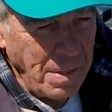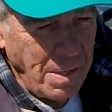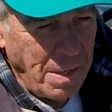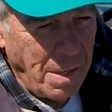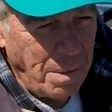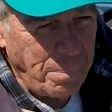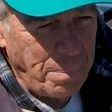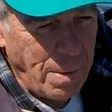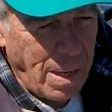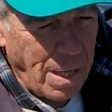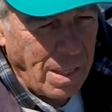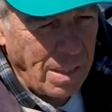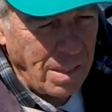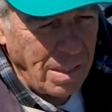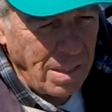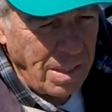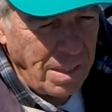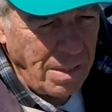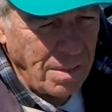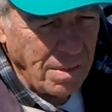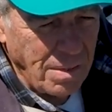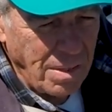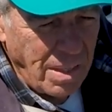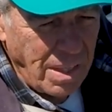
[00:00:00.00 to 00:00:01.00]
about
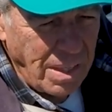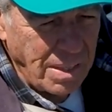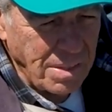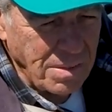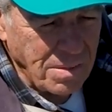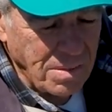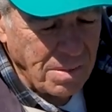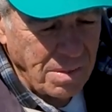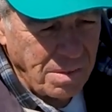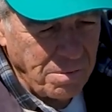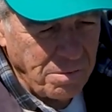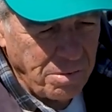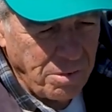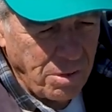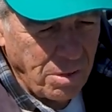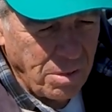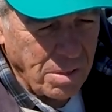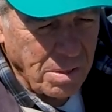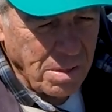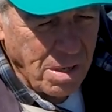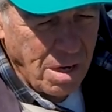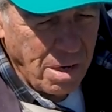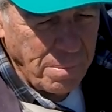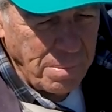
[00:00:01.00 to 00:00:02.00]
leader lengths and
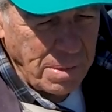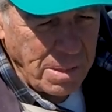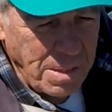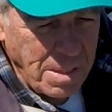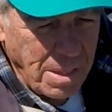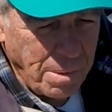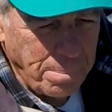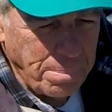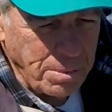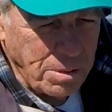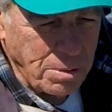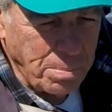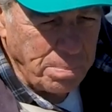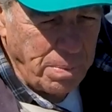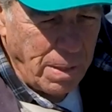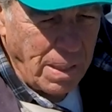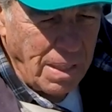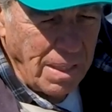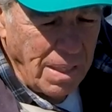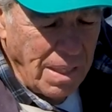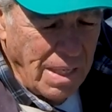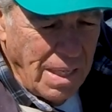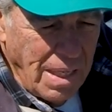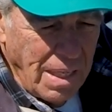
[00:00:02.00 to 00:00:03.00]
fluorocarbon tippets, but
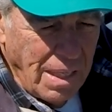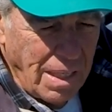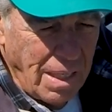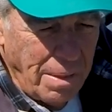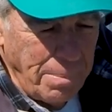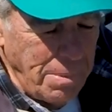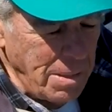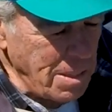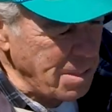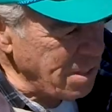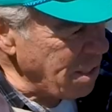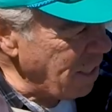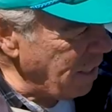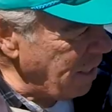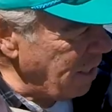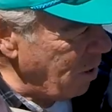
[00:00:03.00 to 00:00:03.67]
let me tell